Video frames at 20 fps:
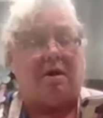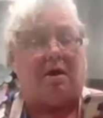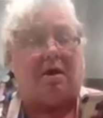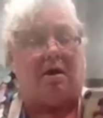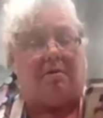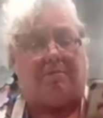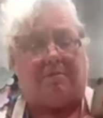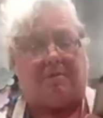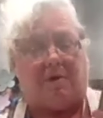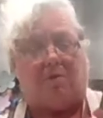
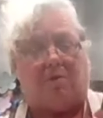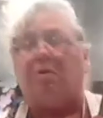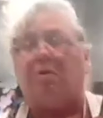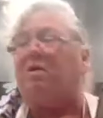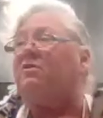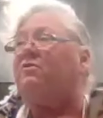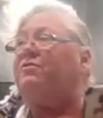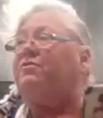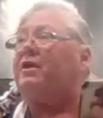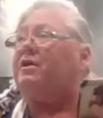Um, they're
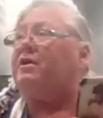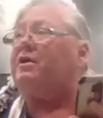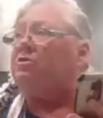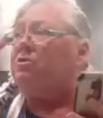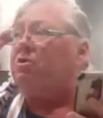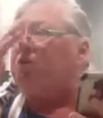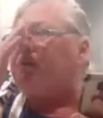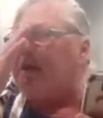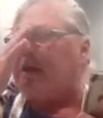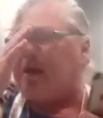one of, they
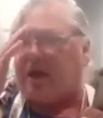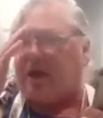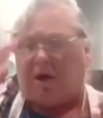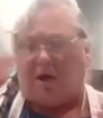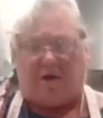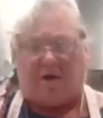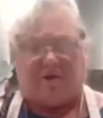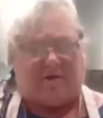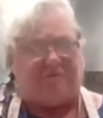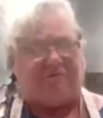normally
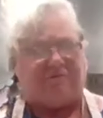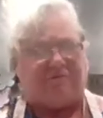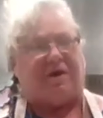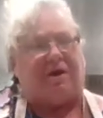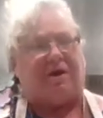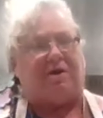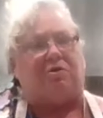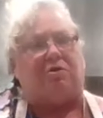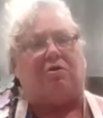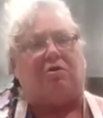carry the
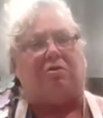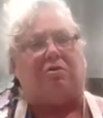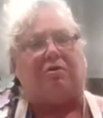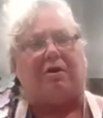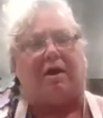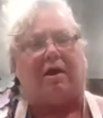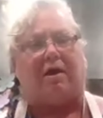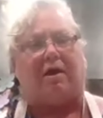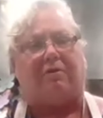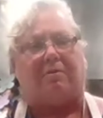
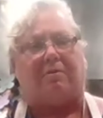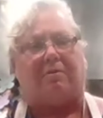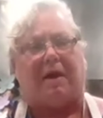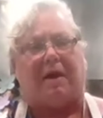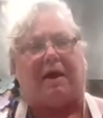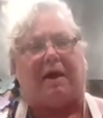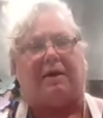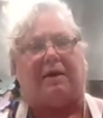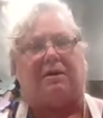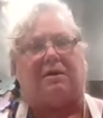funnel and the
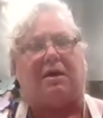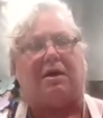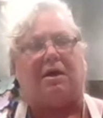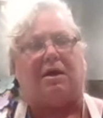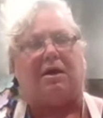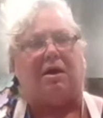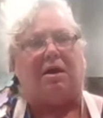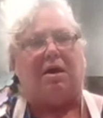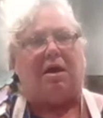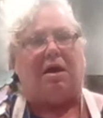
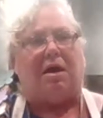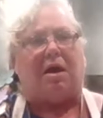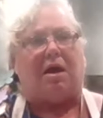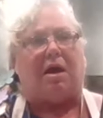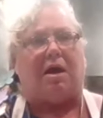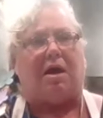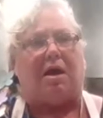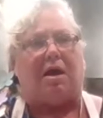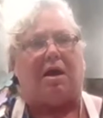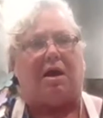magnet
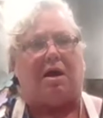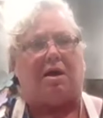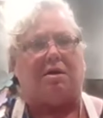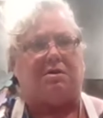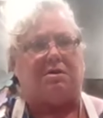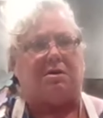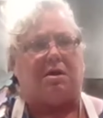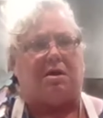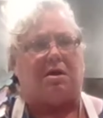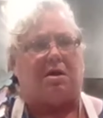
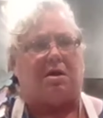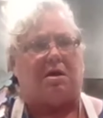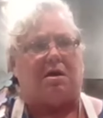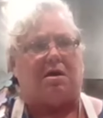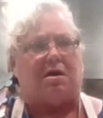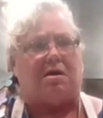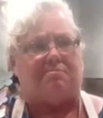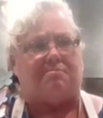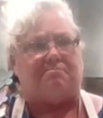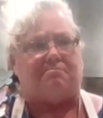and,
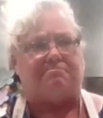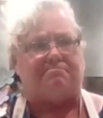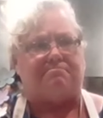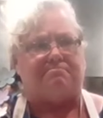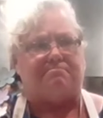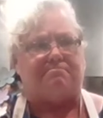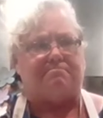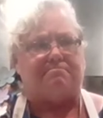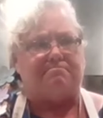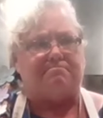um,
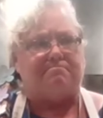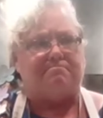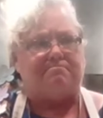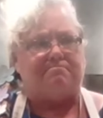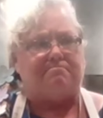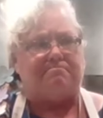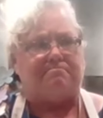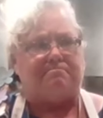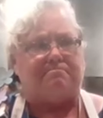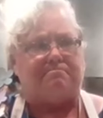
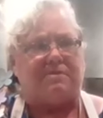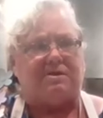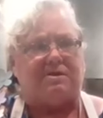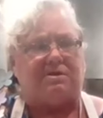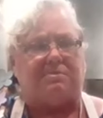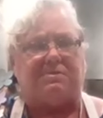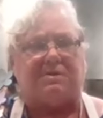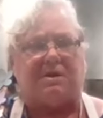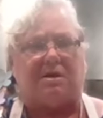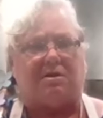
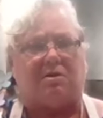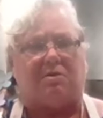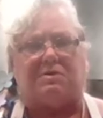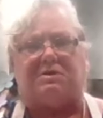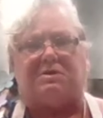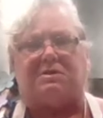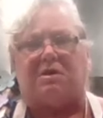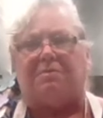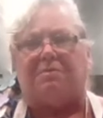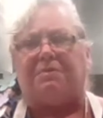seems like there
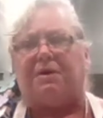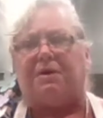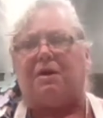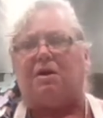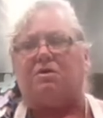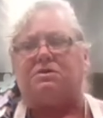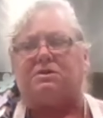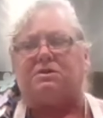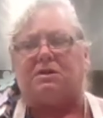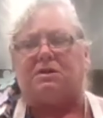was
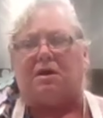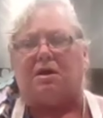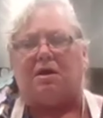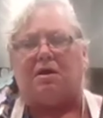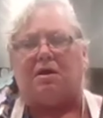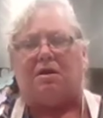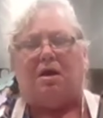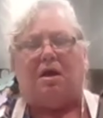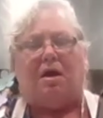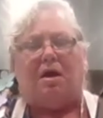something
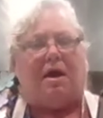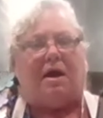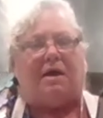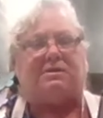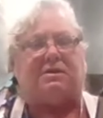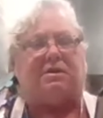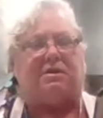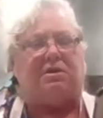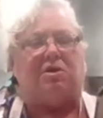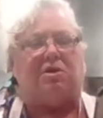else in
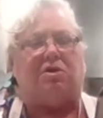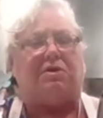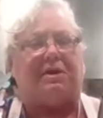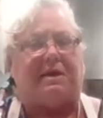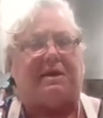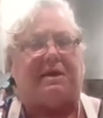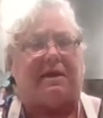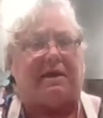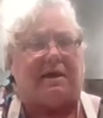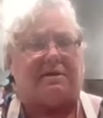it
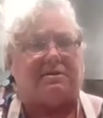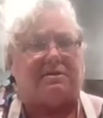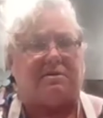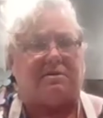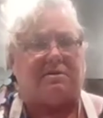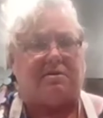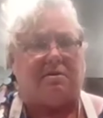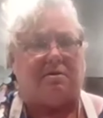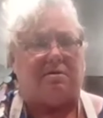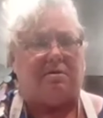as a little
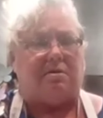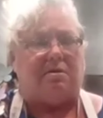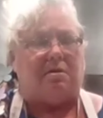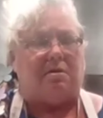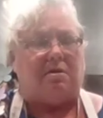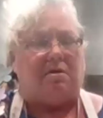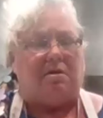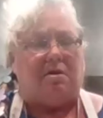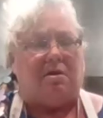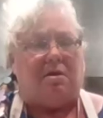kit.
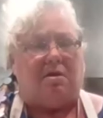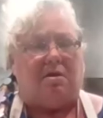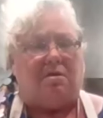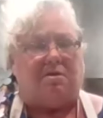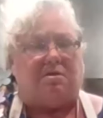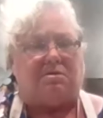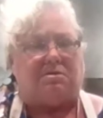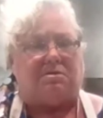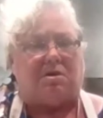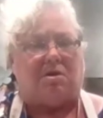
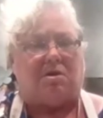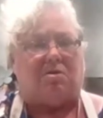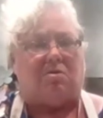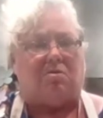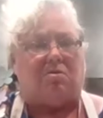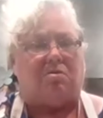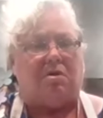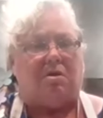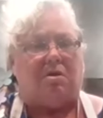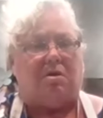
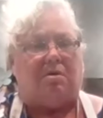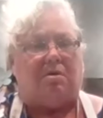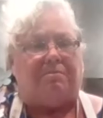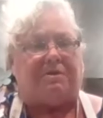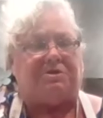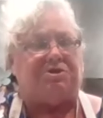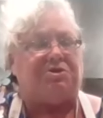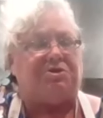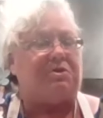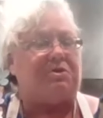So. And-
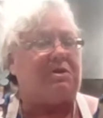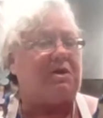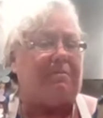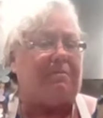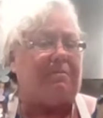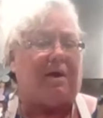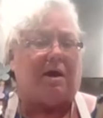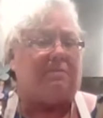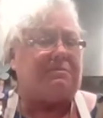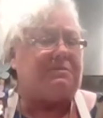
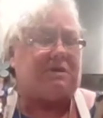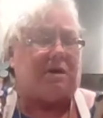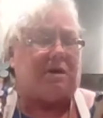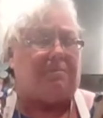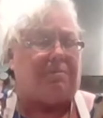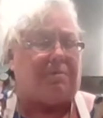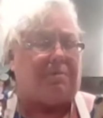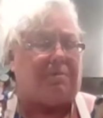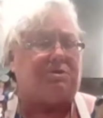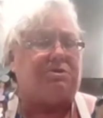And
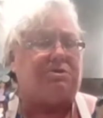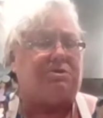we,